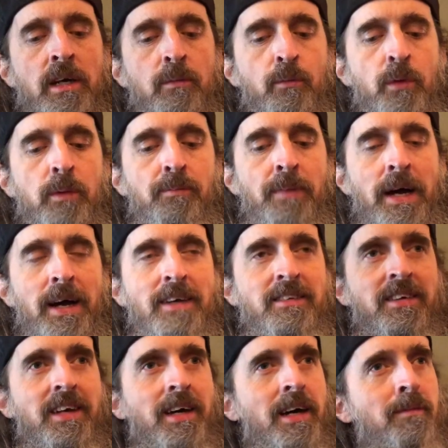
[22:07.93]
like... we pass
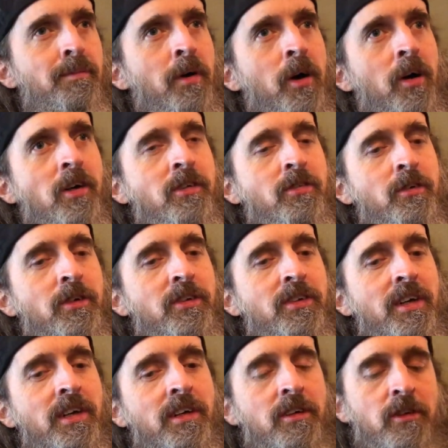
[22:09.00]
it, I pause for a
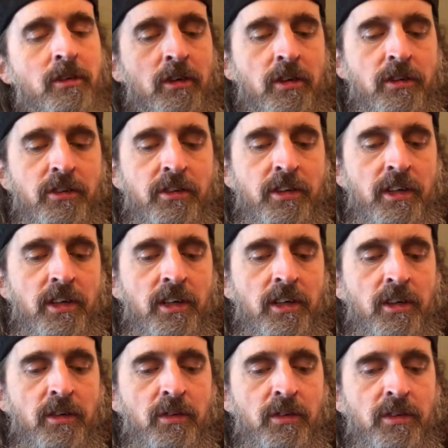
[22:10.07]
second just because the uh,
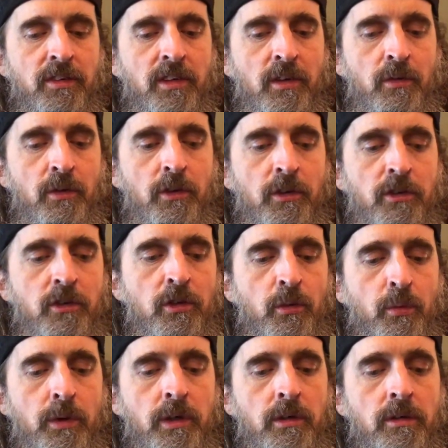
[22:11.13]
it's got really
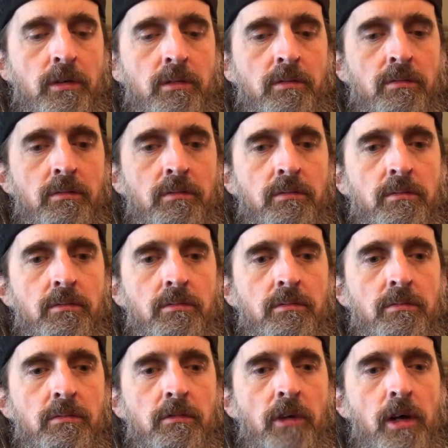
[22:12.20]
surreal
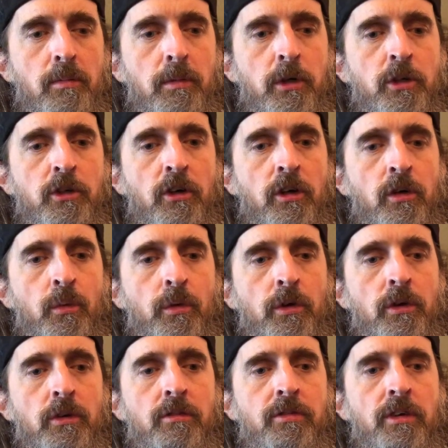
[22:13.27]
nightmarish artwork on
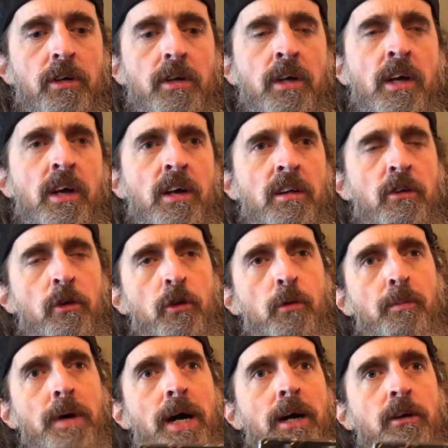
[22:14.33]
the front. They're on the
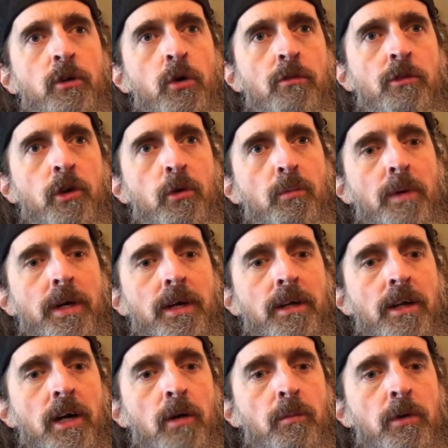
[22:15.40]
back. I don't know if you can make it
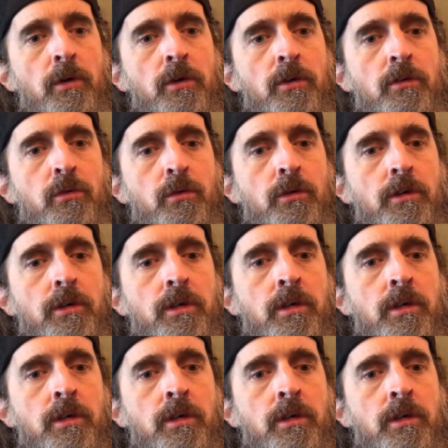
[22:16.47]
out, but it looks really.